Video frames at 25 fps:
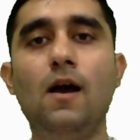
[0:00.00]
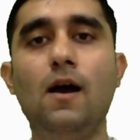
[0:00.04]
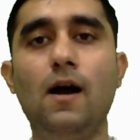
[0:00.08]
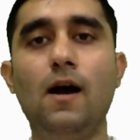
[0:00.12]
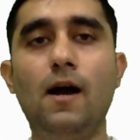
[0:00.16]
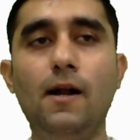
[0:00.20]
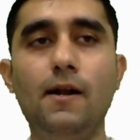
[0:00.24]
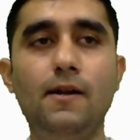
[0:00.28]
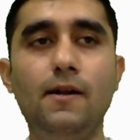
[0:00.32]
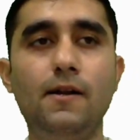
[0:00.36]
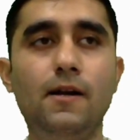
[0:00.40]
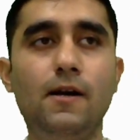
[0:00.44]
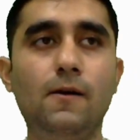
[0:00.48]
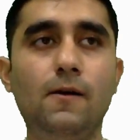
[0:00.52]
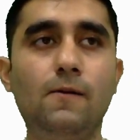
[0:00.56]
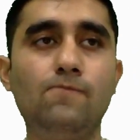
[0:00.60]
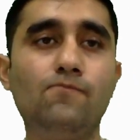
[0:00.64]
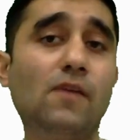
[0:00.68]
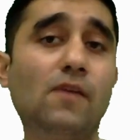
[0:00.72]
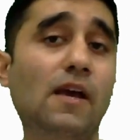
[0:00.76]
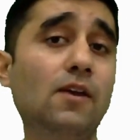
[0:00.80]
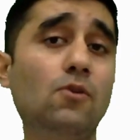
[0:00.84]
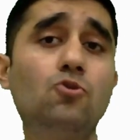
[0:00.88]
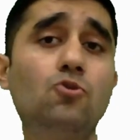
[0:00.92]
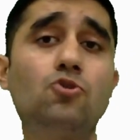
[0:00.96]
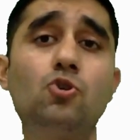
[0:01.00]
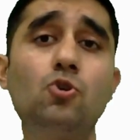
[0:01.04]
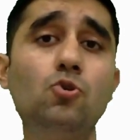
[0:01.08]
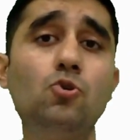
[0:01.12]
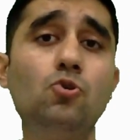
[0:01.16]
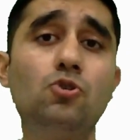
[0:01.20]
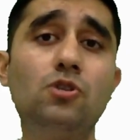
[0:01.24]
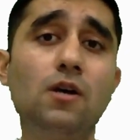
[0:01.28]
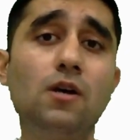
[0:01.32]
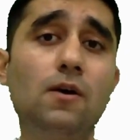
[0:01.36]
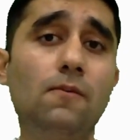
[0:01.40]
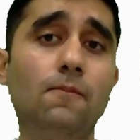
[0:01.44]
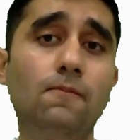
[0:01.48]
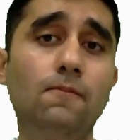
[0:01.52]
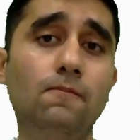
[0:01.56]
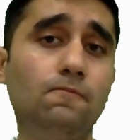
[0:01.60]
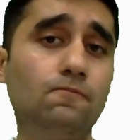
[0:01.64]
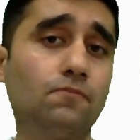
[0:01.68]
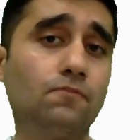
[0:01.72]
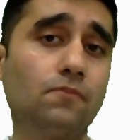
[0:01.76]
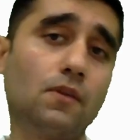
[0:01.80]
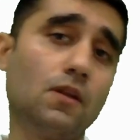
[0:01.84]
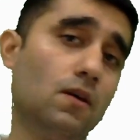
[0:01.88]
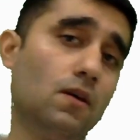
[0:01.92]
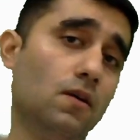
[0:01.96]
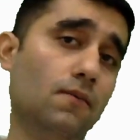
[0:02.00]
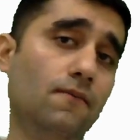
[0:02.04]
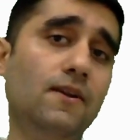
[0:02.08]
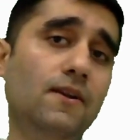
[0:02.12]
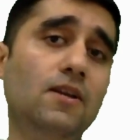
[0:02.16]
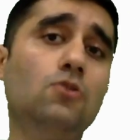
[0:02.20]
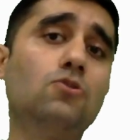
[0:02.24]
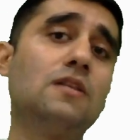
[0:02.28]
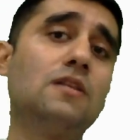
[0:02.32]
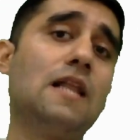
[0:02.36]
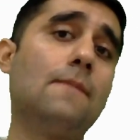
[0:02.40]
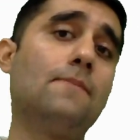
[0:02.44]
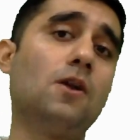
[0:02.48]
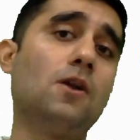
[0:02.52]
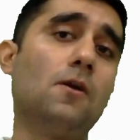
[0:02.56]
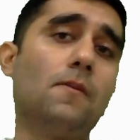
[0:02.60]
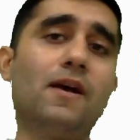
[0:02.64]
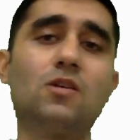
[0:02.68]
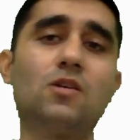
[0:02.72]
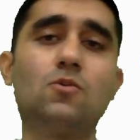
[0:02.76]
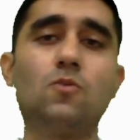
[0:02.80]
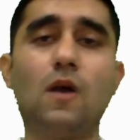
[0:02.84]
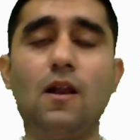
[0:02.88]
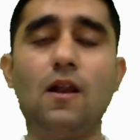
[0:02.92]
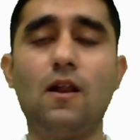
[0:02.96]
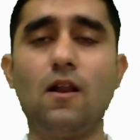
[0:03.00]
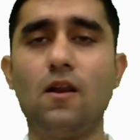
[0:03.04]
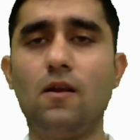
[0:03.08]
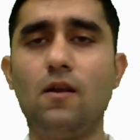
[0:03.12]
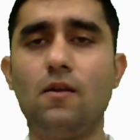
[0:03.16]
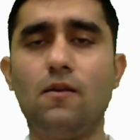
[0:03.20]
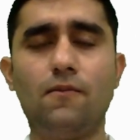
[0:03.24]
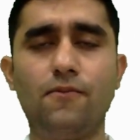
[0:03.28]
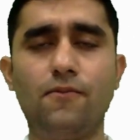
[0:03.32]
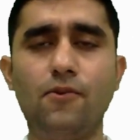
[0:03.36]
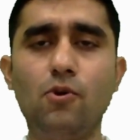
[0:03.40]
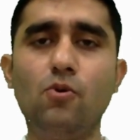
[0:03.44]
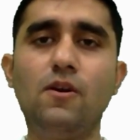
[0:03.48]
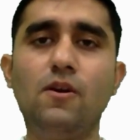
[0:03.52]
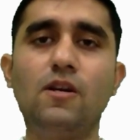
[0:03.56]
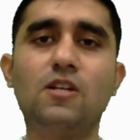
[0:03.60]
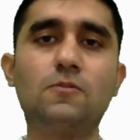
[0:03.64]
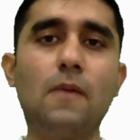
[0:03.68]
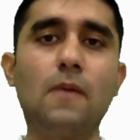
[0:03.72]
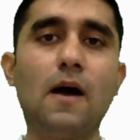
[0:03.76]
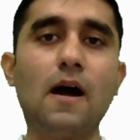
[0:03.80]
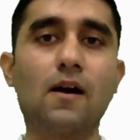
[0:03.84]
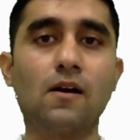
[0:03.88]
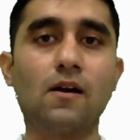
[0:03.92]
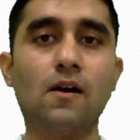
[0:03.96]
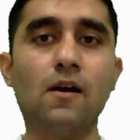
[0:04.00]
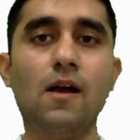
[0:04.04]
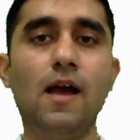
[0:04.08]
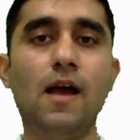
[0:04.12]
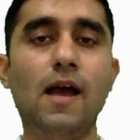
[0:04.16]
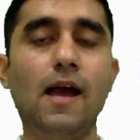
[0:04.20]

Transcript: And uh, I used to use the Windows laptop as well a few years back.